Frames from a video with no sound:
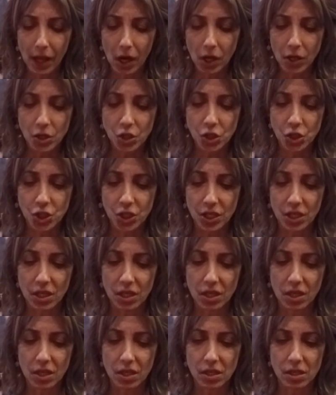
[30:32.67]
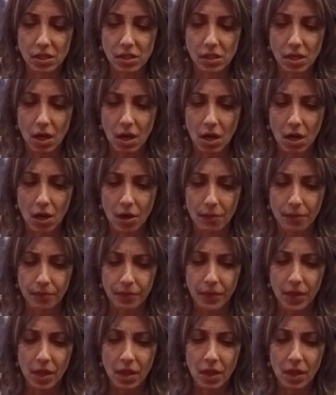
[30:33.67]
She is
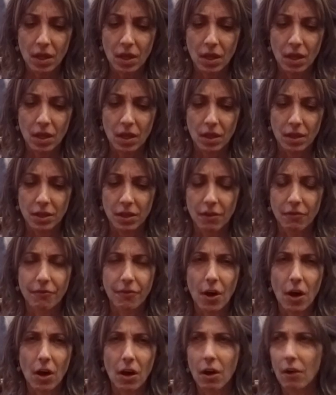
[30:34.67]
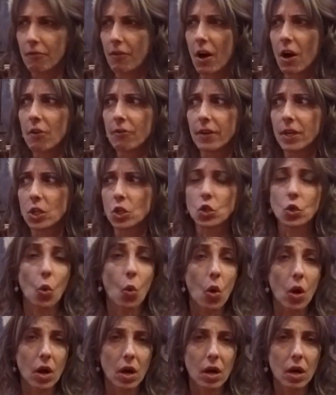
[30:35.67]
the Evolving
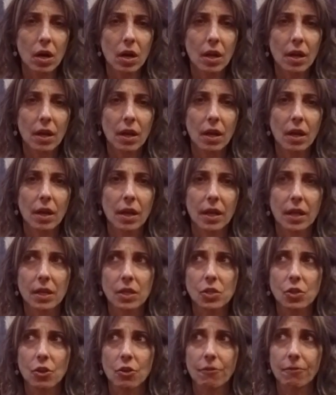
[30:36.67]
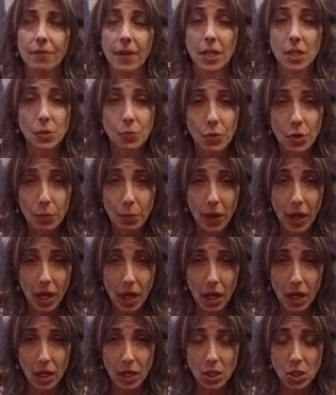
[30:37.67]
Door is her Facebook
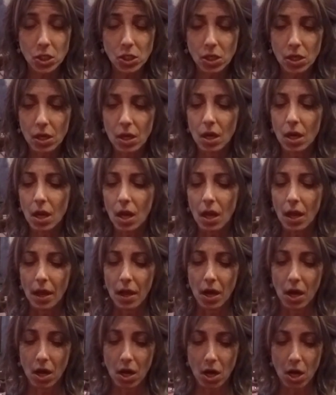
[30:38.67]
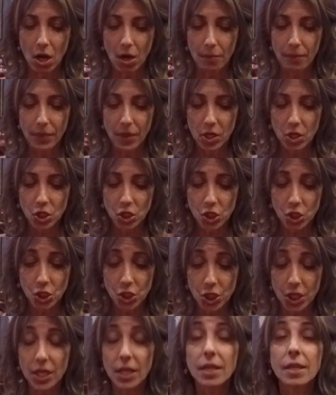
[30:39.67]
page.
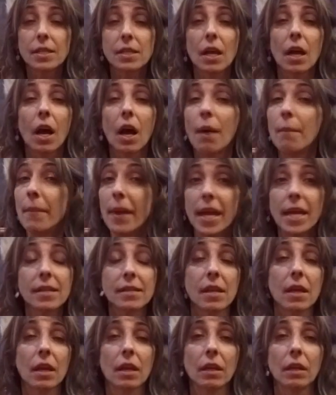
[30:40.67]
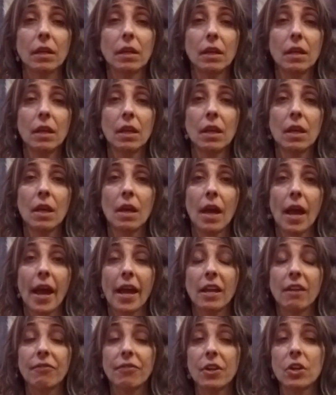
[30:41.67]
She is amazing.
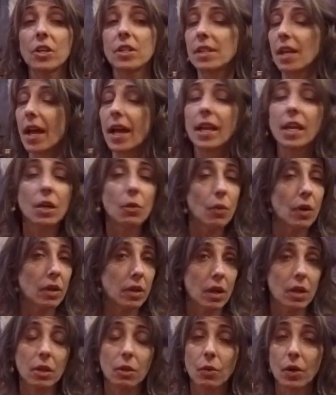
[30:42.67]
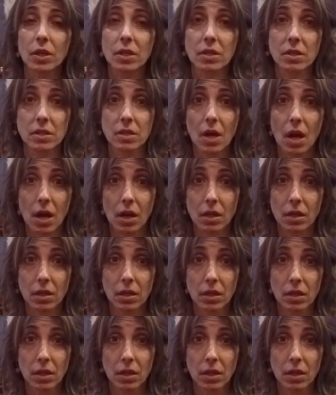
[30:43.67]
And if there is anywhere that you are stuck,